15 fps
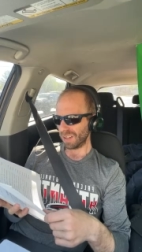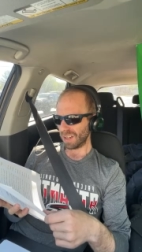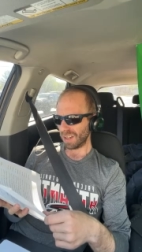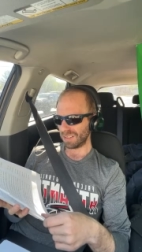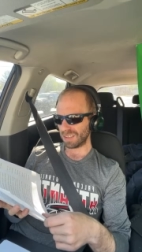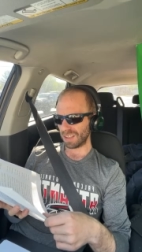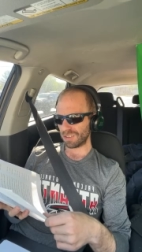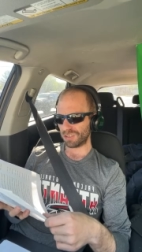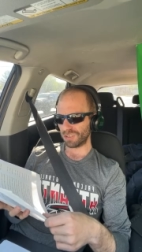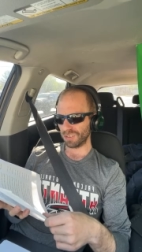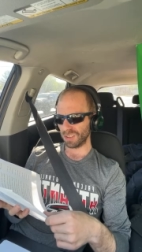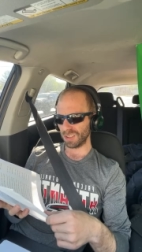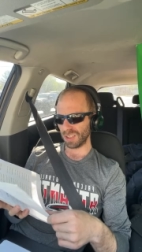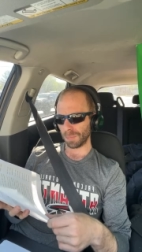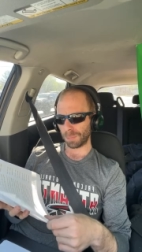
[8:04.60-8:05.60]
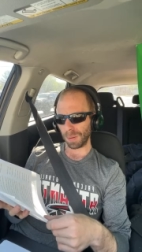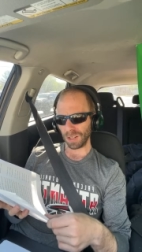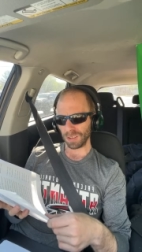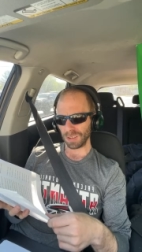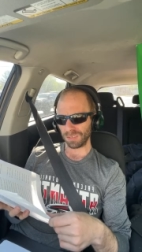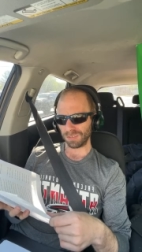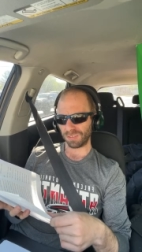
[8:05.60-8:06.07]
Additionally,
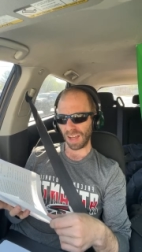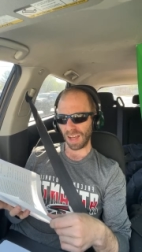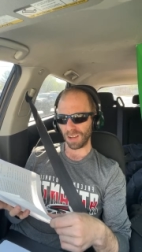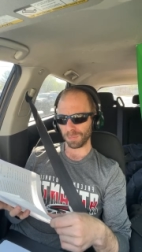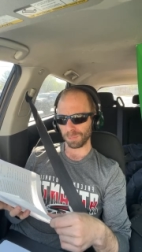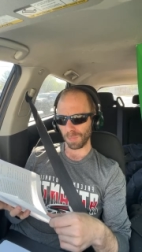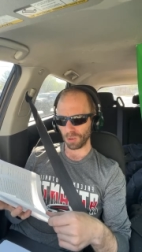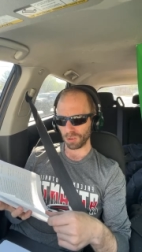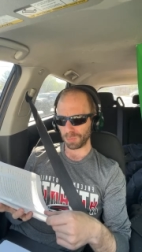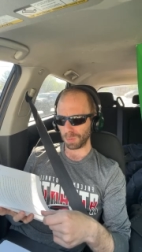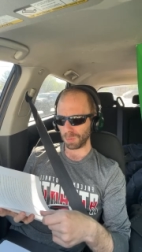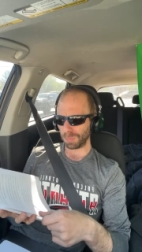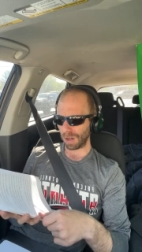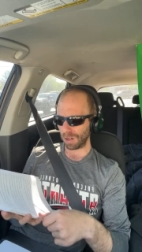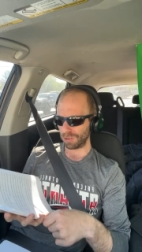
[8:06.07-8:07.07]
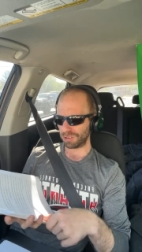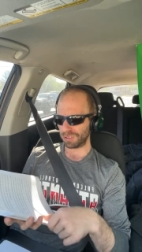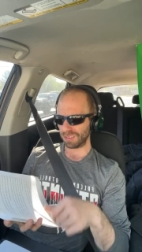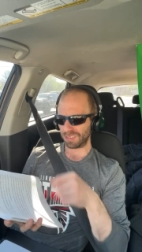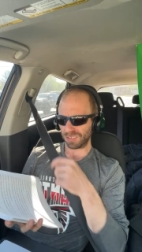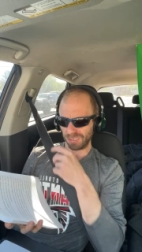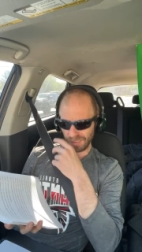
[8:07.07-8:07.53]
appellant filed multiple
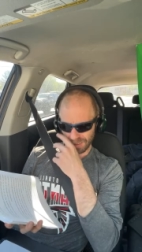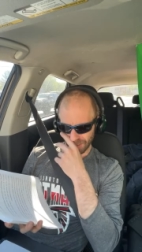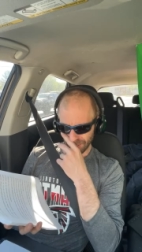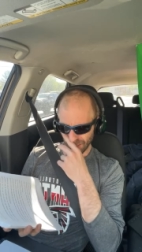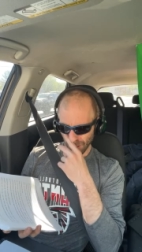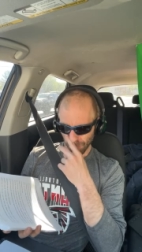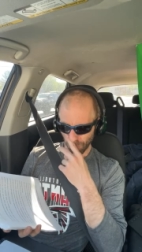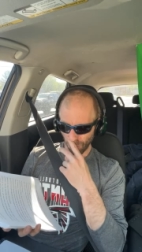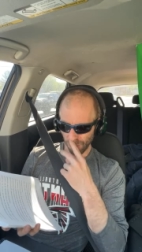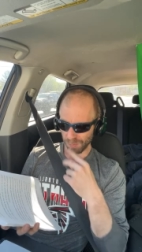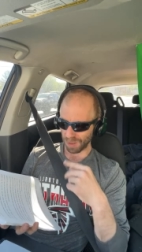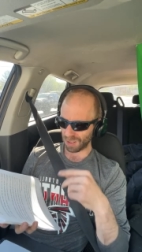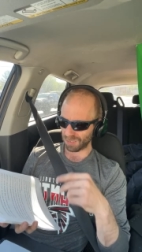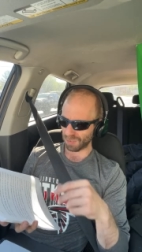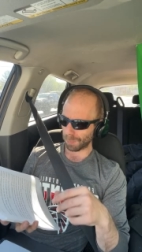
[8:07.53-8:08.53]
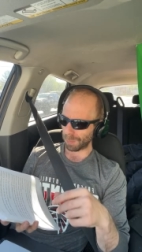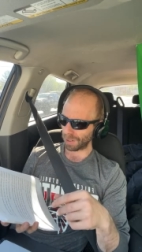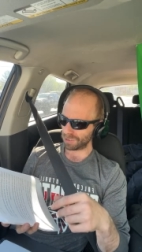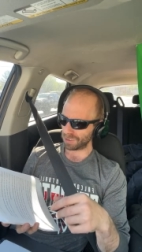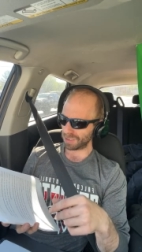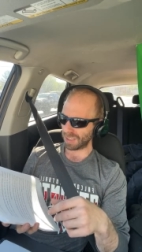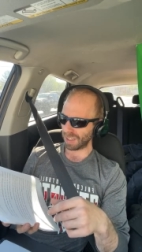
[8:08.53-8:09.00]
motions seeking the appointment of
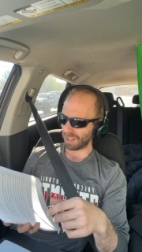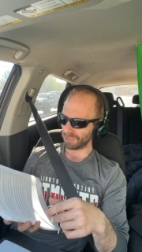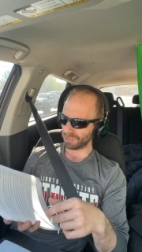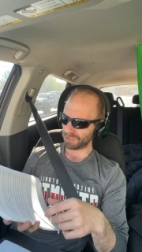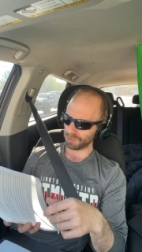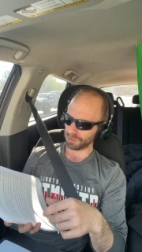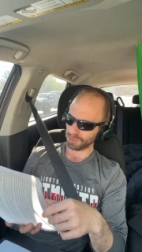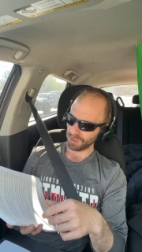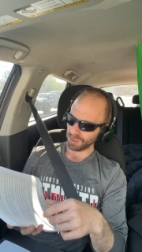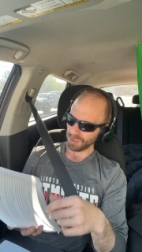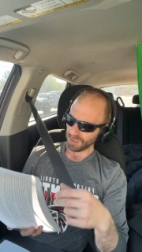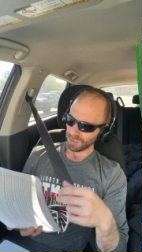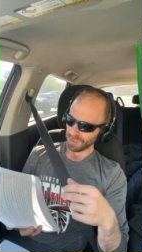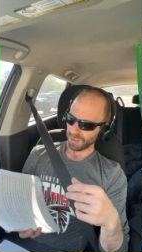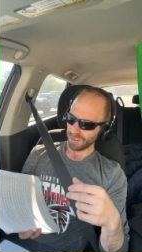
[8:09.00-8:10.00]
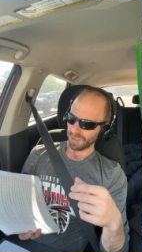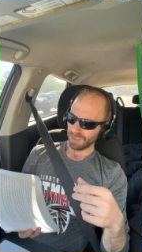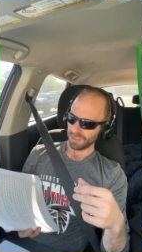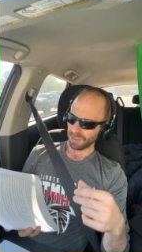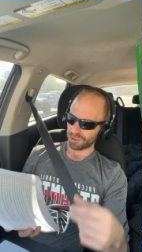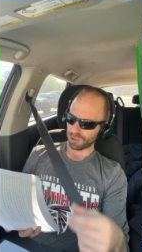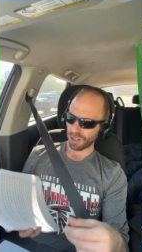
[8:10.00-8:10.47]
appellate counsel.
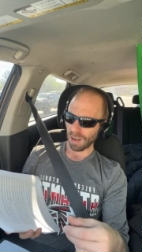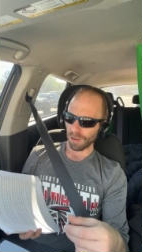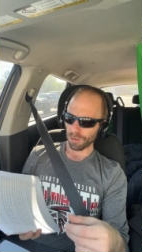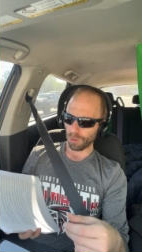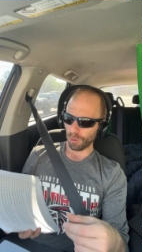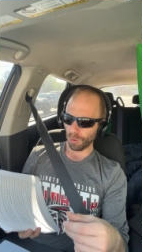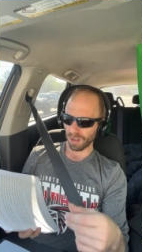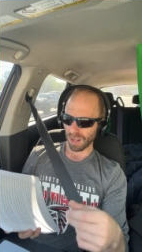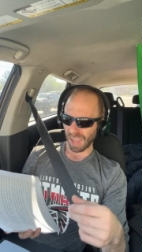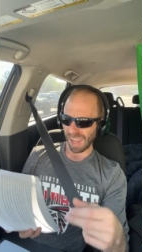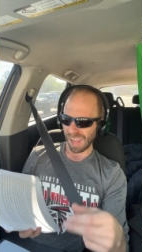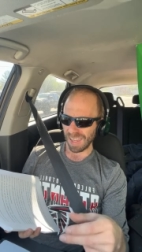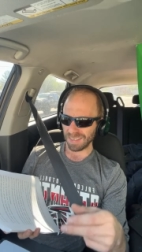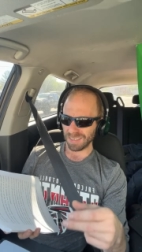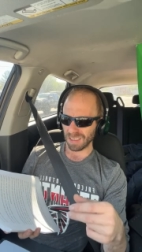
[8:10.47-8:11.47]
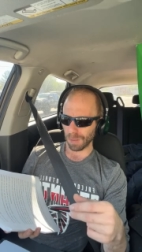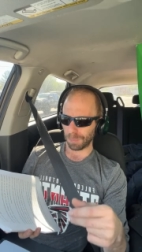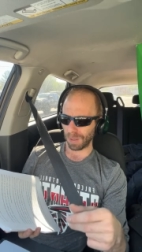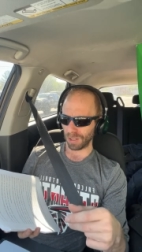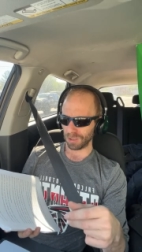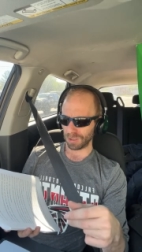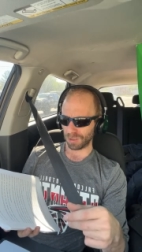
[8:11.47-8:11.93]
The trial court and the
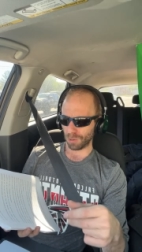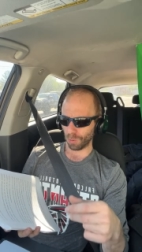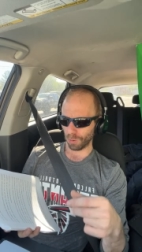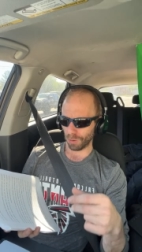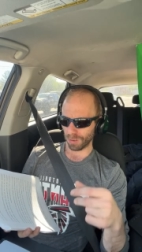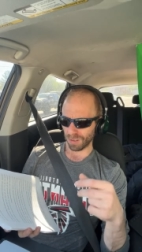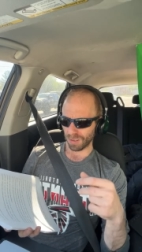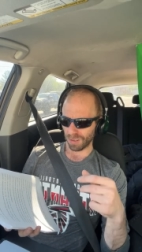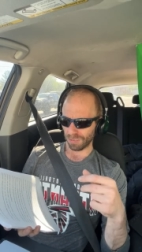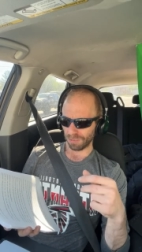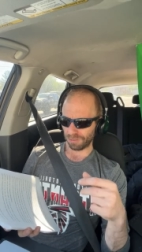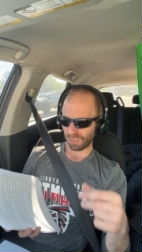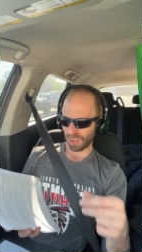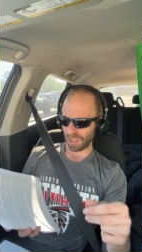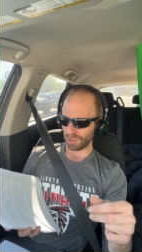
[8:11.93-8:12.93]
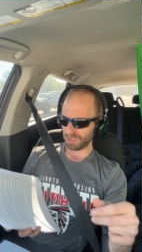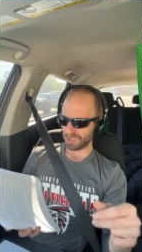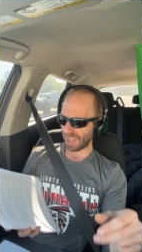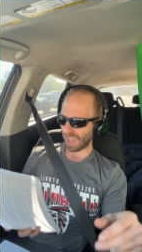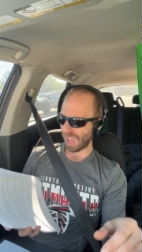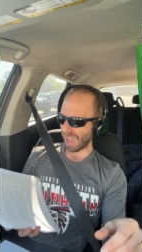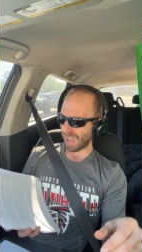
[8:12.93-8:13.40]
appellate court failed
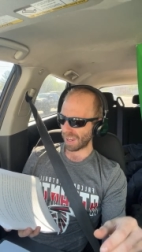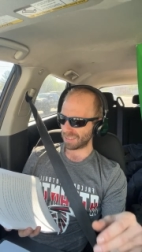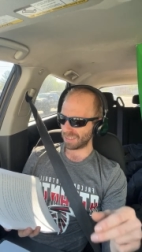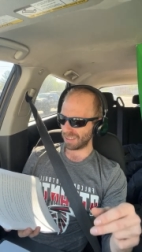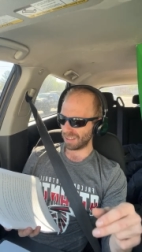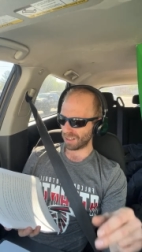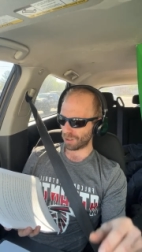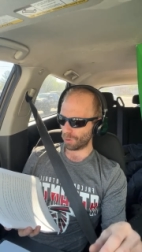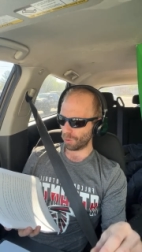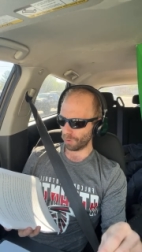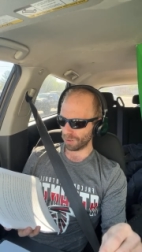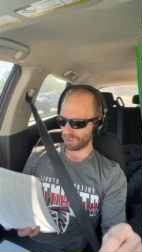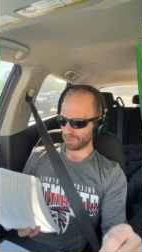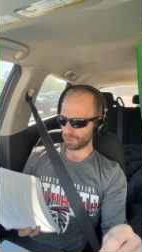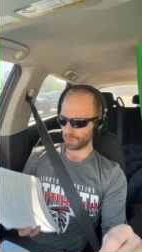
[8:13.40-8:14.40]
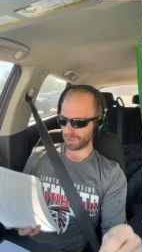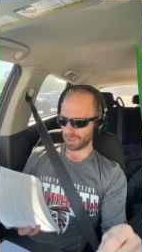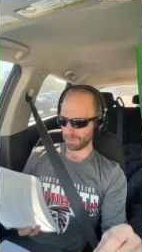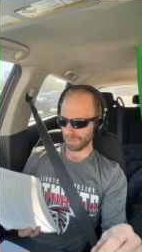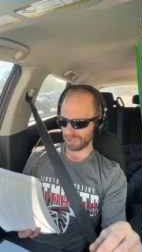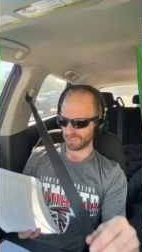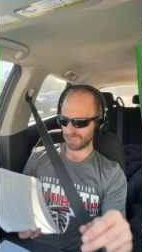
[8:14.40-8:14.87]
to act in accordance with
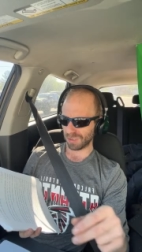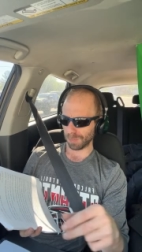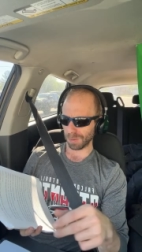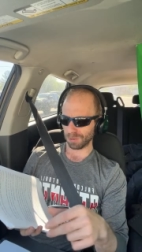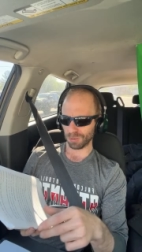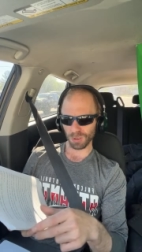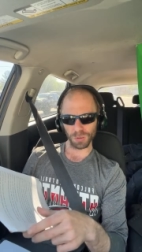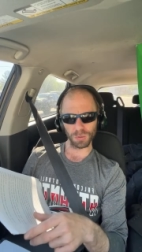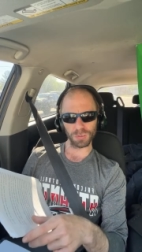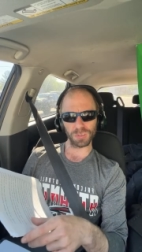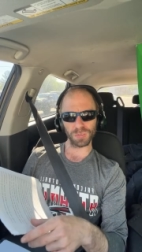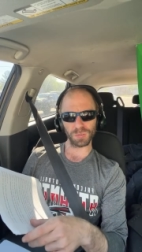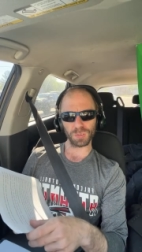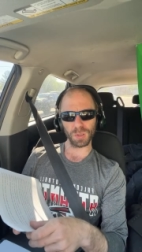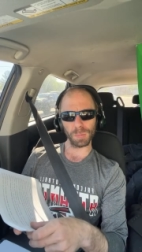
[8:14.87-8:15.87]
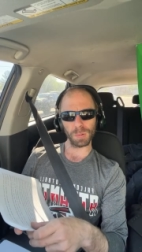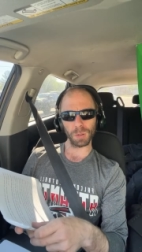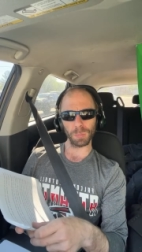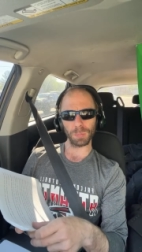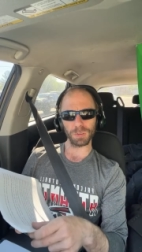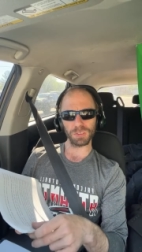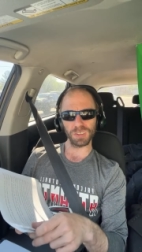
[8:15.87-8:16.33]
the Mississippi Rules of
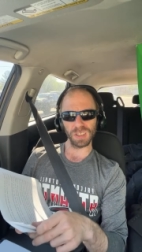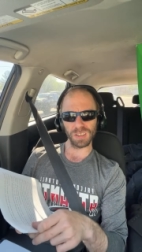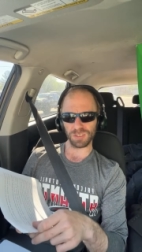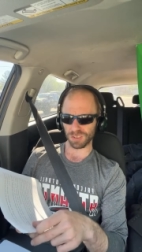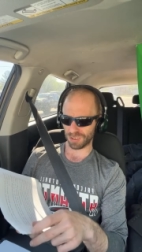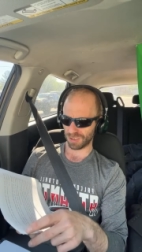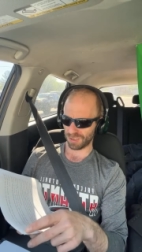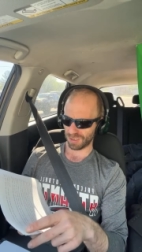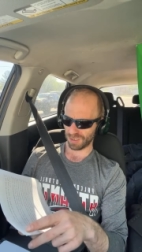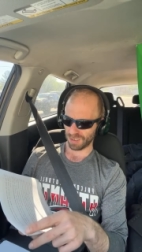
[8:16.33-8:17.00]
Criminal Procedure,